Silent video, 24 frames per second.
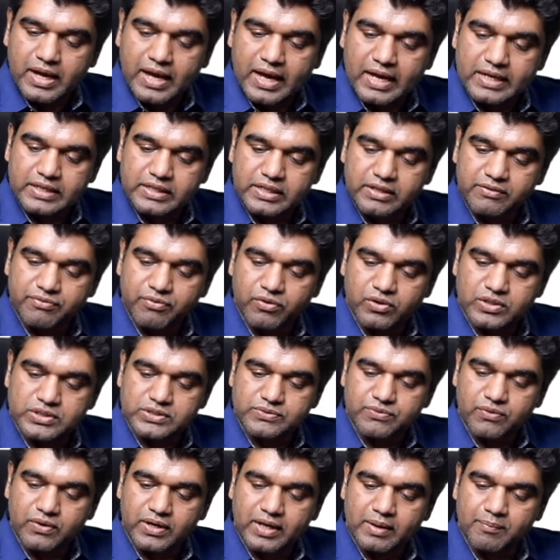
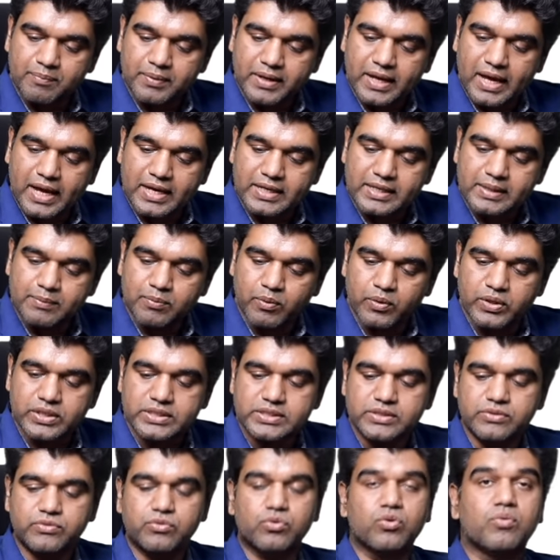antiphospholipid antibody
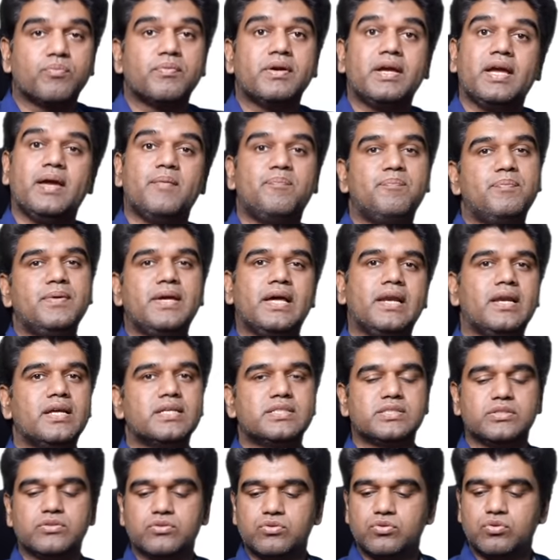syndrome, APLA
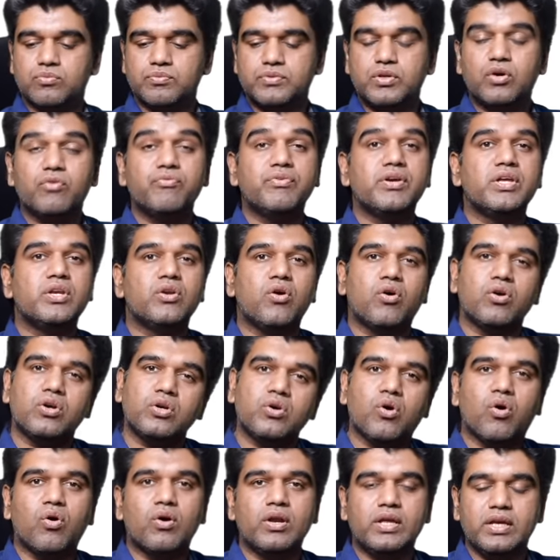syndrome. Now, we are
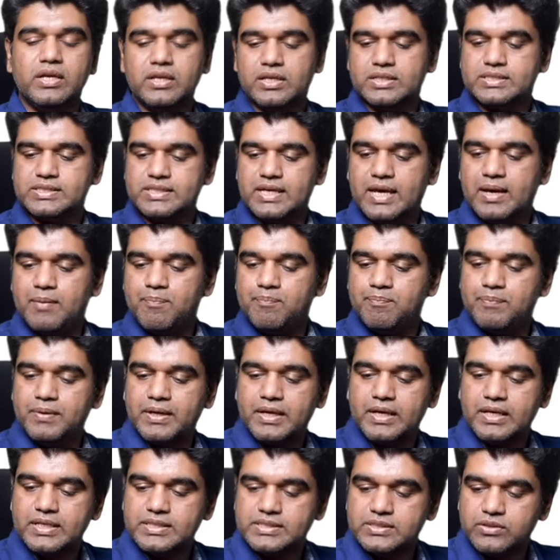not calling it as
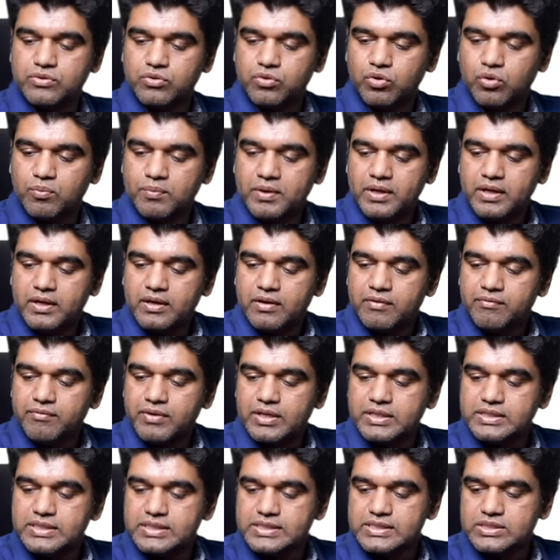APLA syndrome.
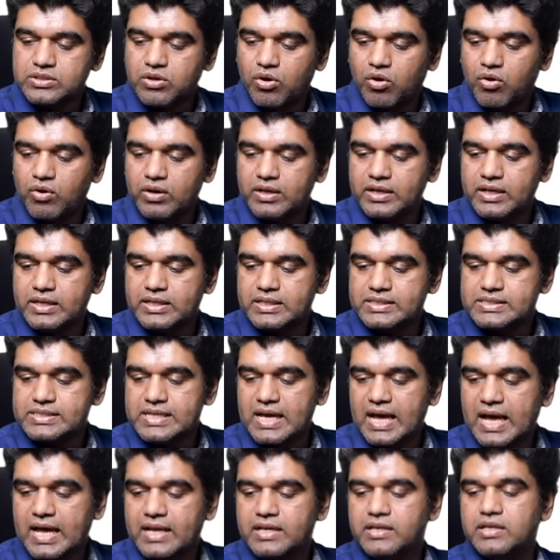We are just calling it as
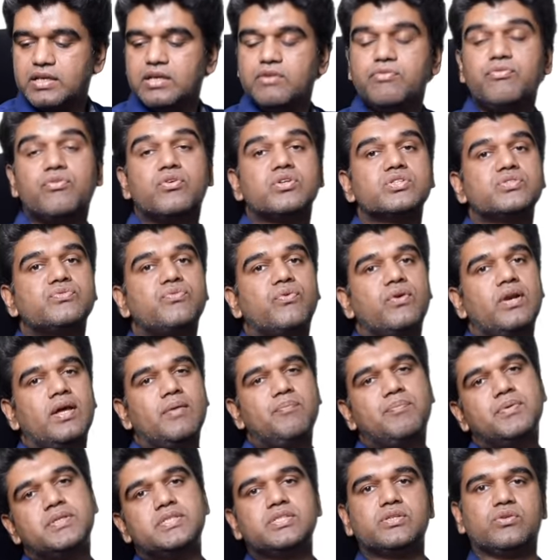
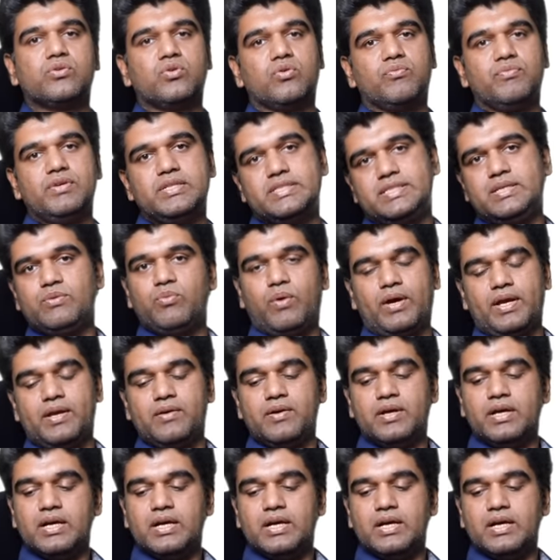antiphospholipid syndrome. We'll see why.